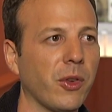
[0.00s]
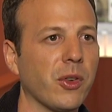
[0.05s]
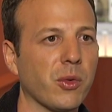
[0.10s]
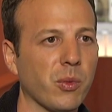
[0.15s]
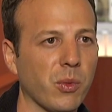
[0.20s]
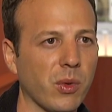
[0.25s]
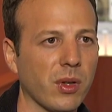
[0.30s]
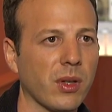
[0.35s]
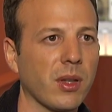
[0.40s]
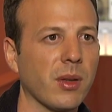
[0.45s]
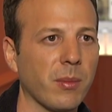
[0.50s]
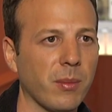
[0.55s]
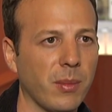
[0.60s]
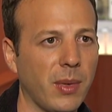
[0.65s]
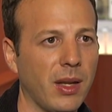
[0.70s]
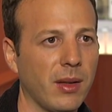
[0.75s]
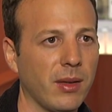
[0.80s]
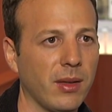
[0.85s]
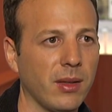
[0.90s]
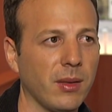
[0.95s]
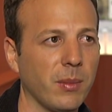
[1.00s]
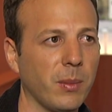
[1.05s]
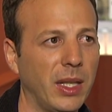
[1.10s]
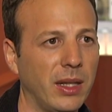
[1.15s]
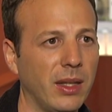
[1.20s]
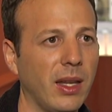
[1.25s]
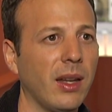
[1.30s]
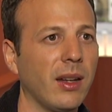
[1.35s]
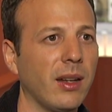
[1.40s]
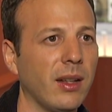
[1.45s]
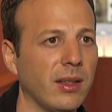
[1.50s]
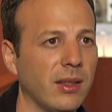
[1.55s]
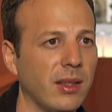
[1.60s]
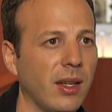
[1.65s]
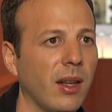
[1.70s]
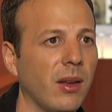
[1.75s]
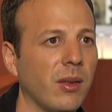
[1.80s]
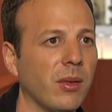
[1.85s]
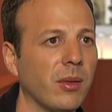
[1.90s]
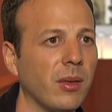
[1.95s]
first worked in Batalla en el
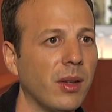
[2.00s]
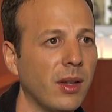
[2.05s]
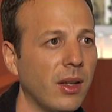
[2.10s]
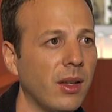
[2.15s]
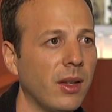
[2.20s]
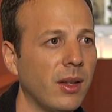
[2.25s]
Cielo.